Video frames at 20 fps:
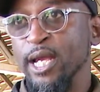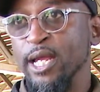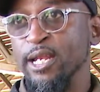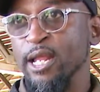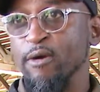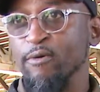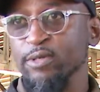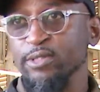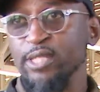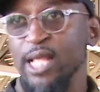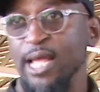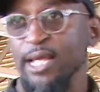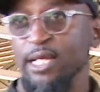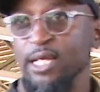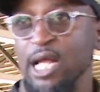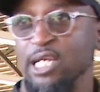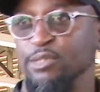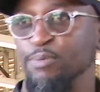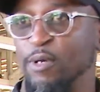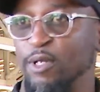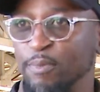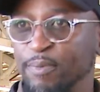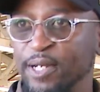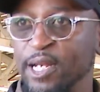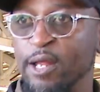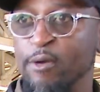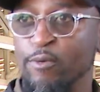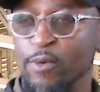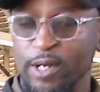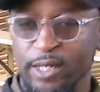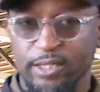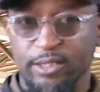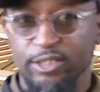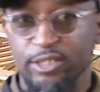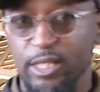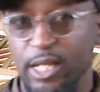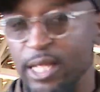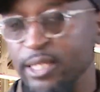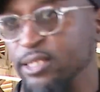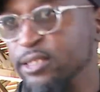and it was like, I was supposed to be at work
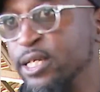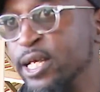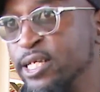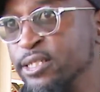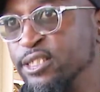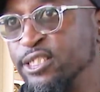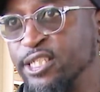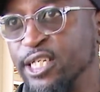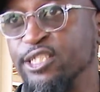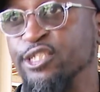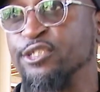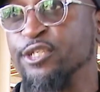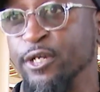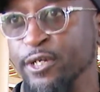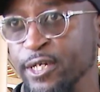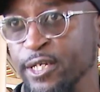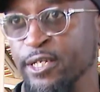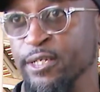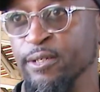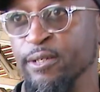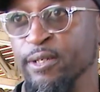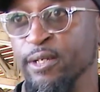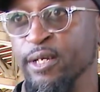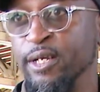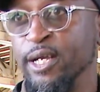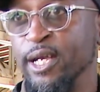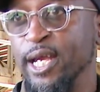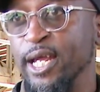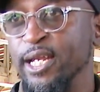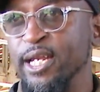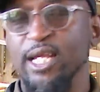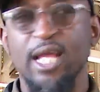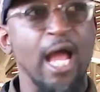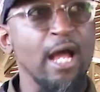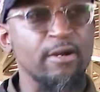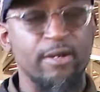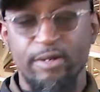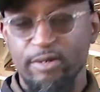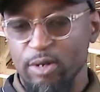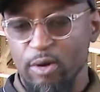at, at 6.30, and then
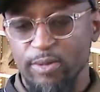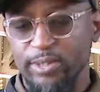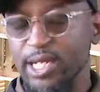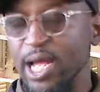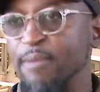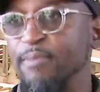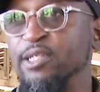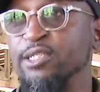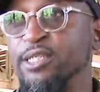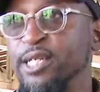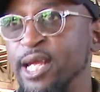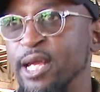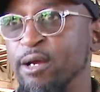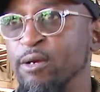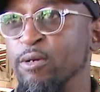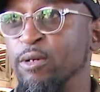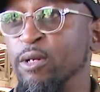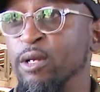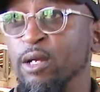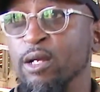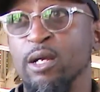I don't even know what time it is now.